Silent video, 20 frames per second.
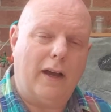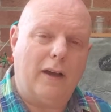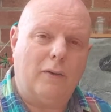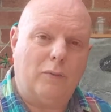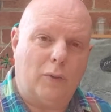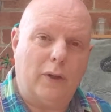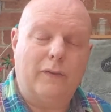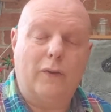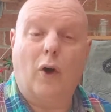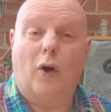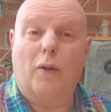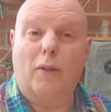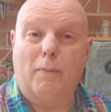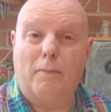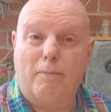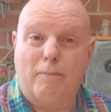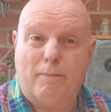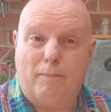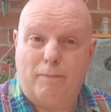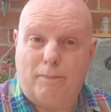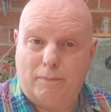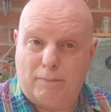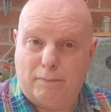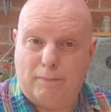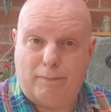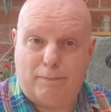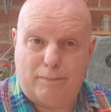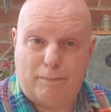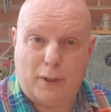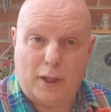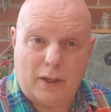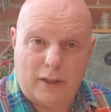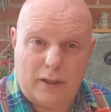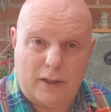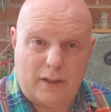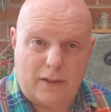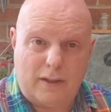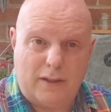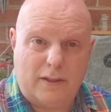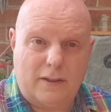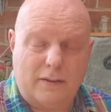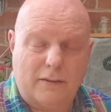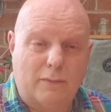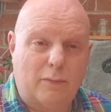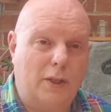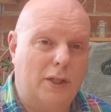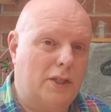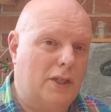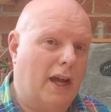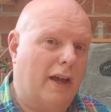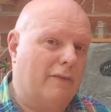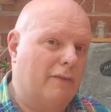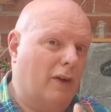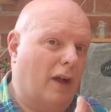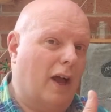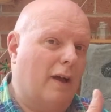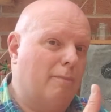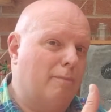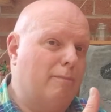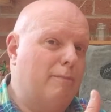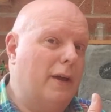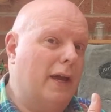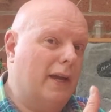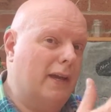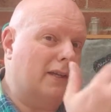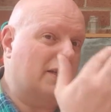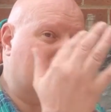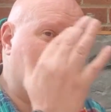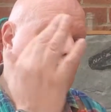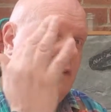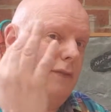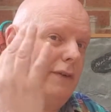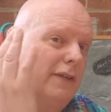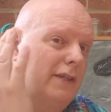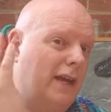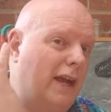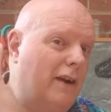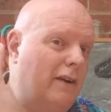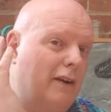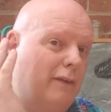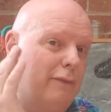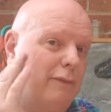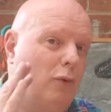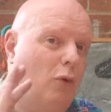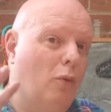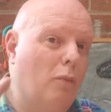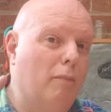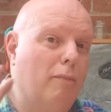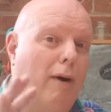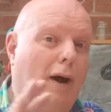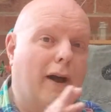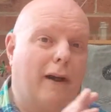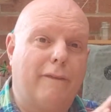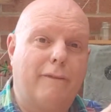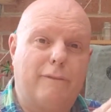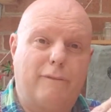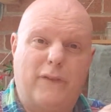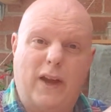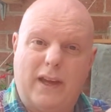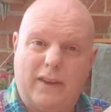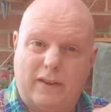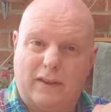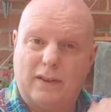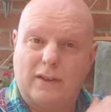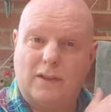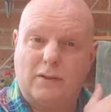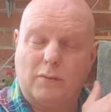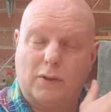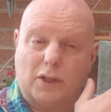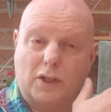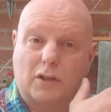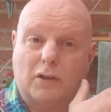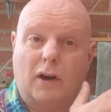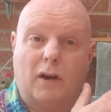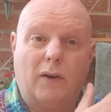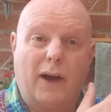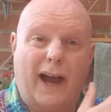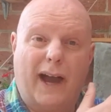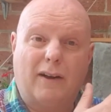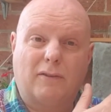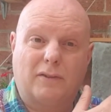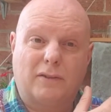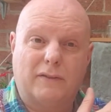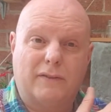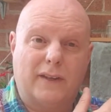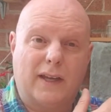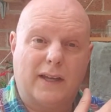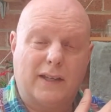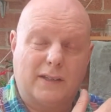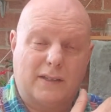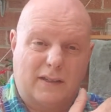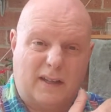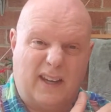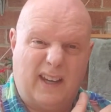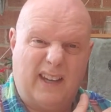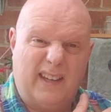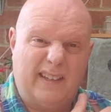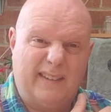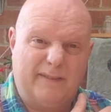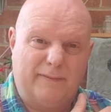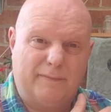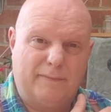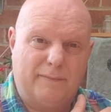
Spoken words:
We've got birds which have a big surface area formed by feathers which grow out of their skin.